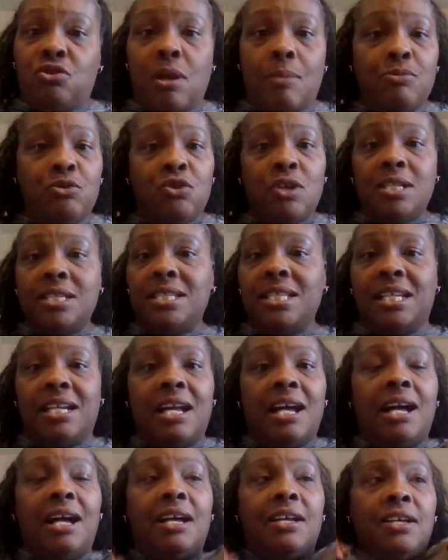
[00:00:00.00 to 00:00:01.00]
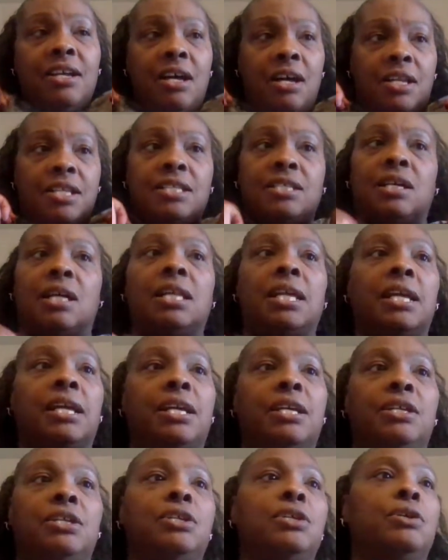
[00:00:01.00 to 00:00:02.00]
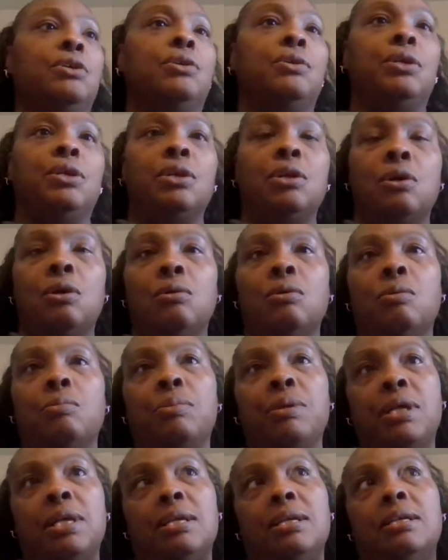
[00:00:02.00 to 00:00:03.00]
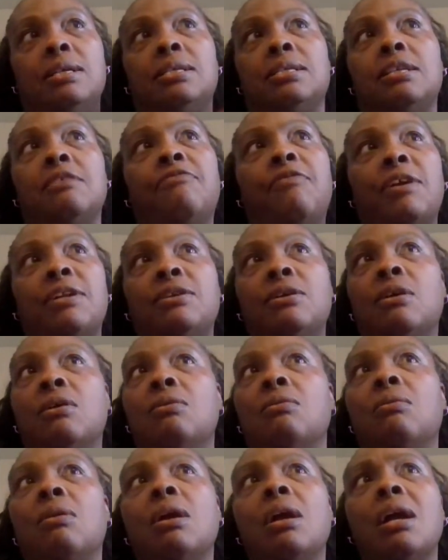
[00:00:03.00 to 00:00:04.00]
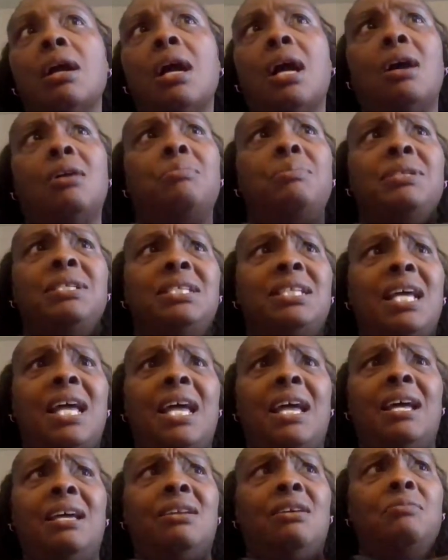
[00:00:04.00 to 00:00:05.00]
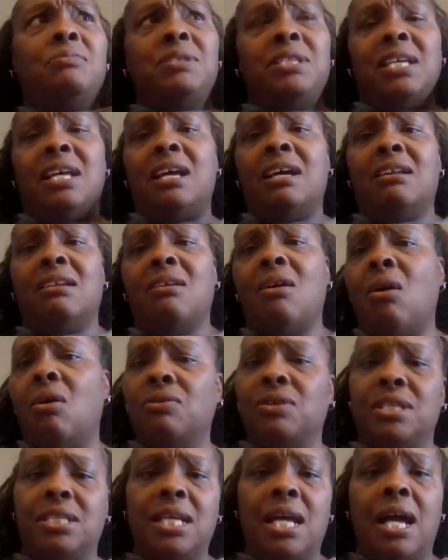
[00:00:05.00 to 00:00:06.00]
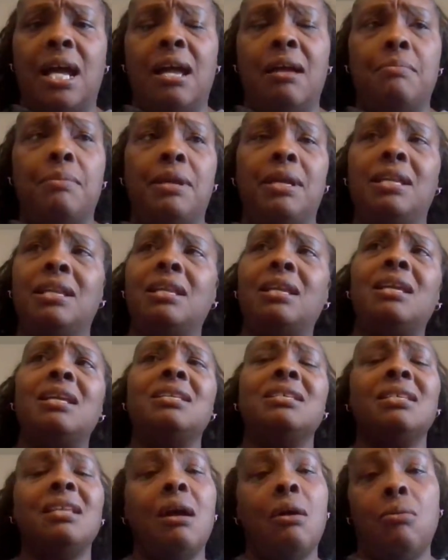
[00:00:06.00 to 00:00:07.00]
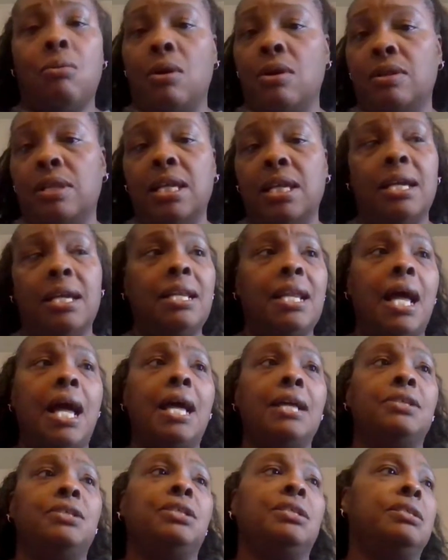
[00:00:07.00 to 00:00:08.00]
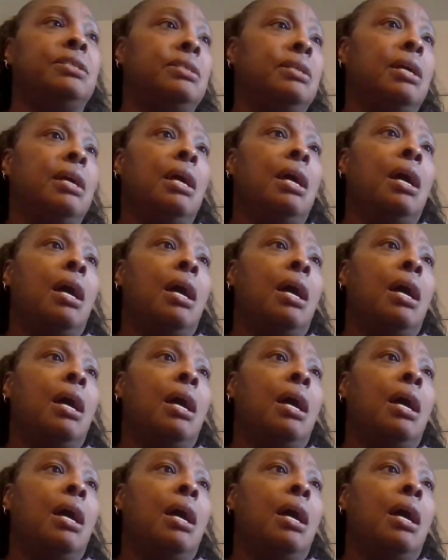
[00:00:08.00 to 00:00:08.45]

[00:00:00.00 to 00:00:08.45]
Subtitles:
I'm trusting God, y'all. That's all I can do, you know, because if I don't, I'll be sad, upset all the time, and it's not worth it. And I just,